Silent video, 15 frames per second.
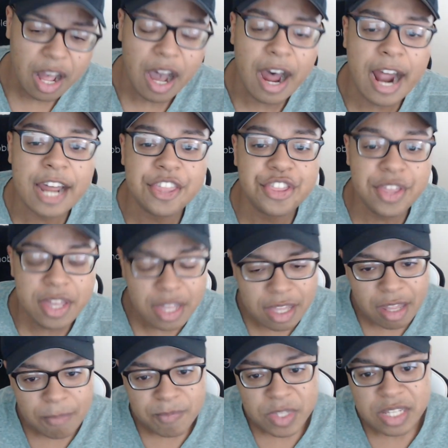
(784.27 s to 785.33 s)
I
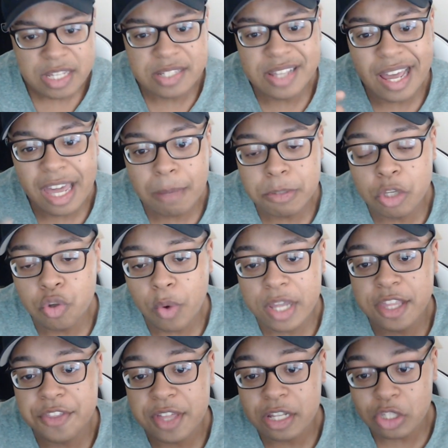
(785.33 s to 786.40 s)
think he's not able to do
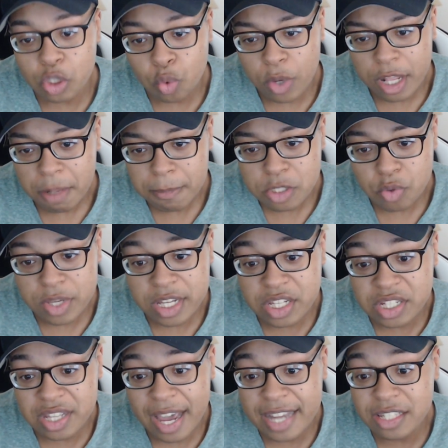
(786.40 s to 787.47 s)
anything to him, so he
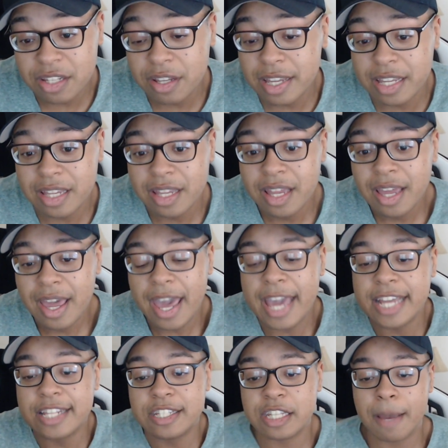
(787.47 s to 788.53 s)
just had to, like,
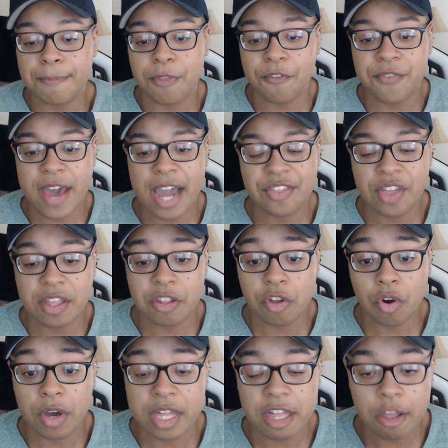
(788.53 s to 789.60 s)
accept the fact that, you
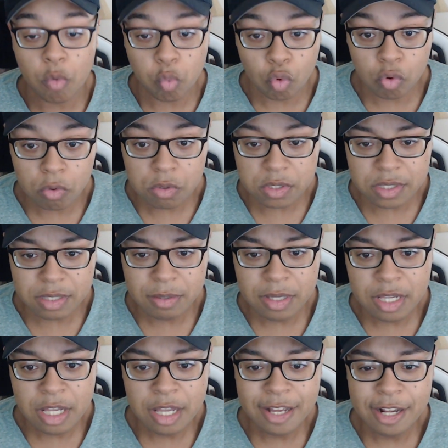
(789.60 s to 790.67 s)
know, like, he rules.
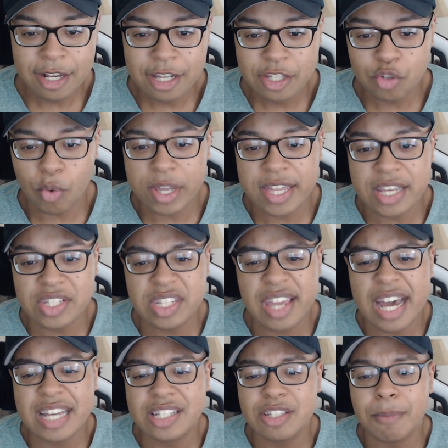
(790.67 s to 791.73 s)
So I guess he
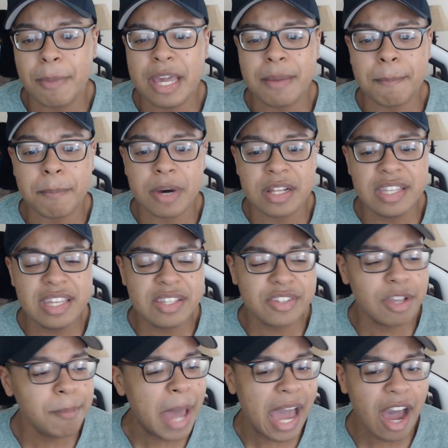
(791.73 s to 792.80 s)
has to make money
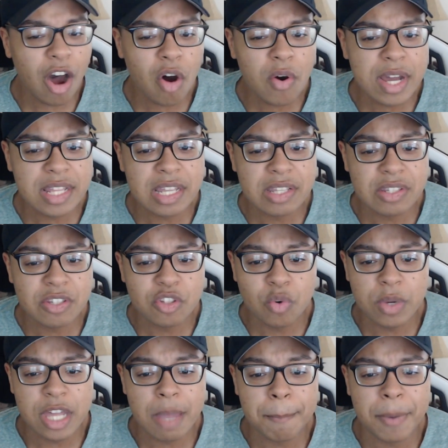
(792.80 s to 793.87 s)
somehow, and he's
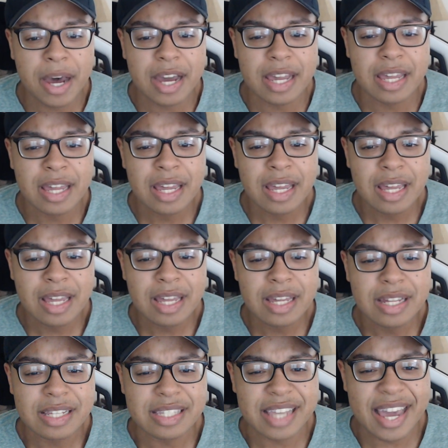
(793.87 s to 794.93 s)
doing it by
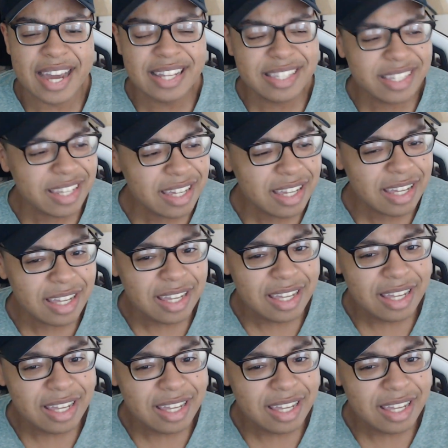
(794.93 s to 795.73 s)
dancing?